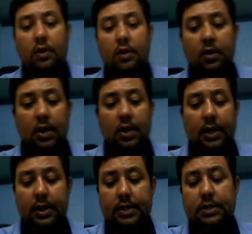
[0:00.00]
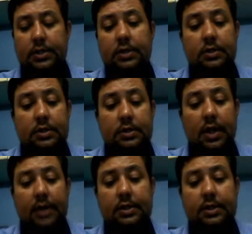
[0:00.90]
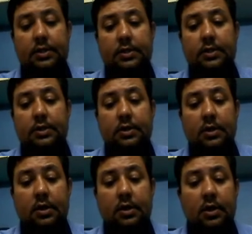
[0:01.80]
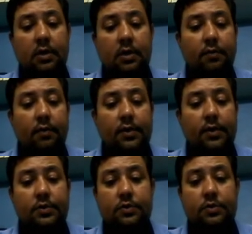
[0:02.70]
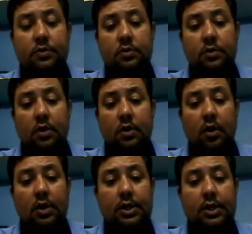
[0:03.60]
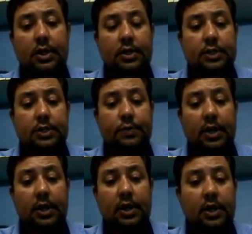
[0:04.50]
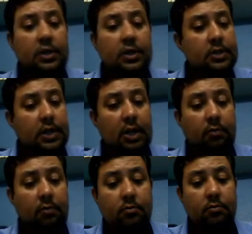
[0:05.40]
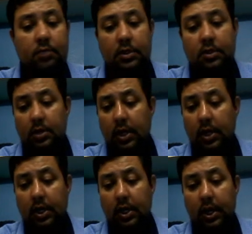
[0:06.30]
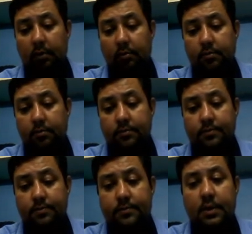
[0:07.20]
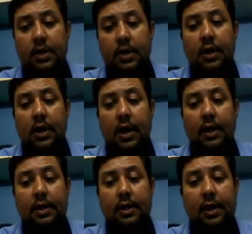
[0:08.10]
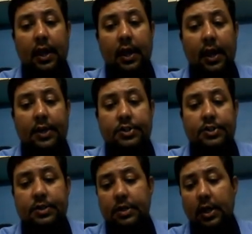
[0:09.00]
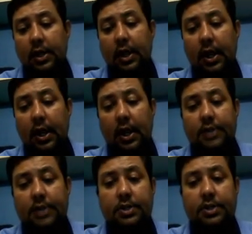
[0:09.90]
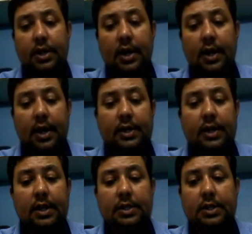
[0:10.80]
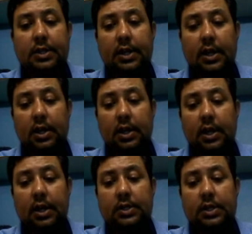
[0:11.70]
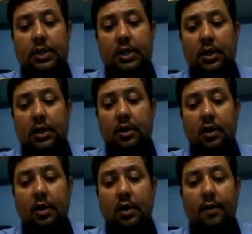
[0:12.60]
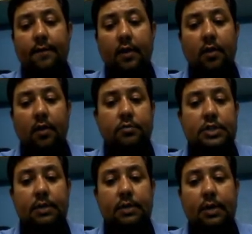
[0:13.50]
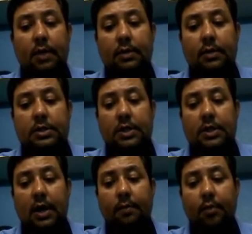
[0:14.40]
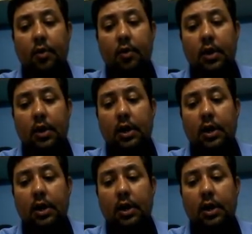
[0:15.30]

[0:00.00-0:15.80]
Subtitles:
like this. Select. Want to only display the name, ename, and their age, EAGE, and their city, ECity. From table name is employee